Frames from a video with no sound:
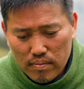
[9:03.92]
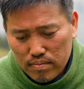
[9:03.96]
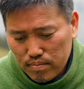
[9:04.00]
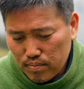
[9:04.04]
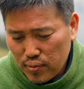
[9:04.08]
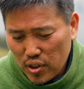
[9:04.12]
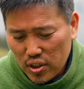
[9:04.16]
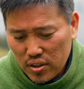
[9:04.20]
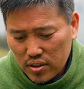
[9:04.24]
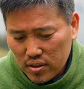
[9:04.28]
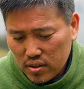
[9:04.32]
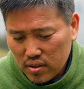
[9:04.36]

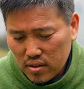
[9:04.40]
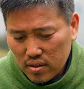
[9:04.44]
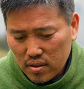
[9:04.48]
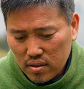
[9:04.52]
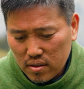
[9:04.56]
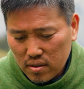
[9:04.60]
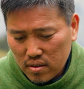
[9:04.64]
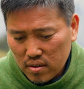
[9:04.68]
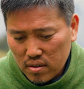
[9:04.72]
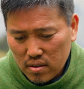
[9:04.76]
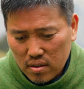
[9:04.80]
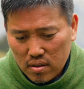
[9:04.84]

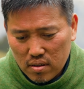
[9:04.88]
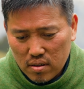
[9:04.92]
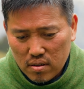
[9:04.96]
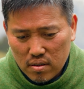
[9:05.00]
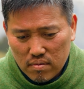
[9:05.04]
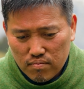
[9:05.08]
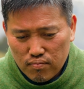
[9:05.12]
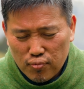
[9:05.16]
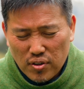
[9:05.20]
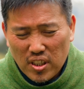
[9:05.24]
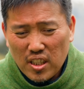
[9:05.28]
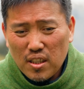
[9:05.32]
person,
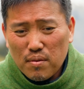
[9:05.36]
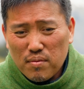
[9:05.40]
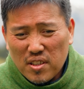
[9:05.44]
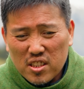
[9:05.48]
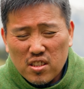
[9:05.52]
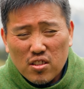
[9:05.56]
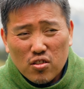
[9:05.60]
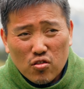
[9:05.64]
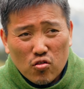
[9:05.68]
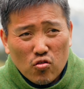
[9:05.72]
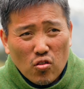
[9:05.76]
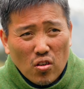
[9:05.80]
pretty much
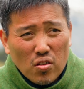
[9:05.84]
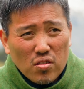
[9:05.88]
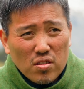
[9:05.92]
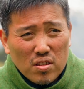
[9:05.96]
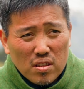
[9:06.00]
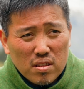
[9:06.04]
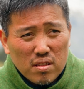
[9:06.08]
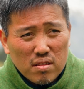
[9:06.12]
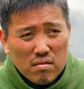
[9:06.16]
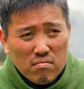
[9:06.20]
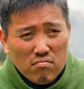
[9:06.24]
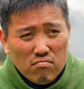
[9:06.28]
the
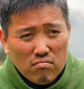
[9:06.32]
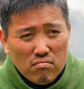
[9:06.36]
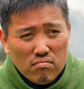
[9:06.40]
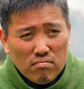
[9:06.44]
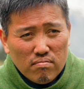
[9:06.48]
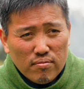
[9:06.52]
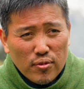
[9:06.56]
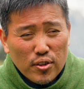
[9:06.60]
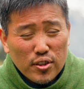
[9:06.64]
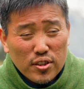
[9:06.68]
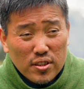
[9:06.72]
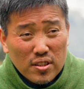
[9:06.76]
strongest
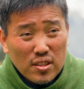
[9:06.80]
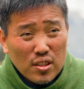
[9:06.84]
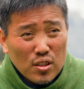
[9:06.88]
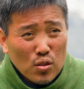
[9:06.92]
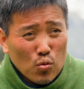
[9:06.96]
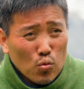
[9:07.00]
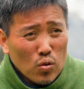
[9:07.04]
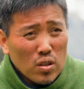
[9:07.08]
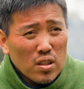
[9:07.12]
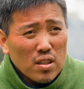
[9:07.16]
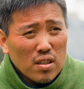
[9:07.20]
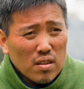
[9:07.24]
person in the
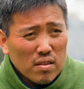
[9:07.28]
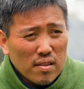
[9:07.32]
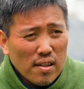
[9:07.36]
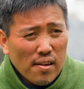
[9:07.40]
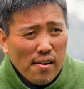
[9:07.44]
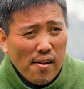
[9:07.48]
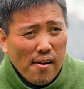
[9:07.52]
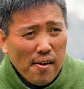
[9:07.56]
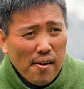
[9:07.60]
world.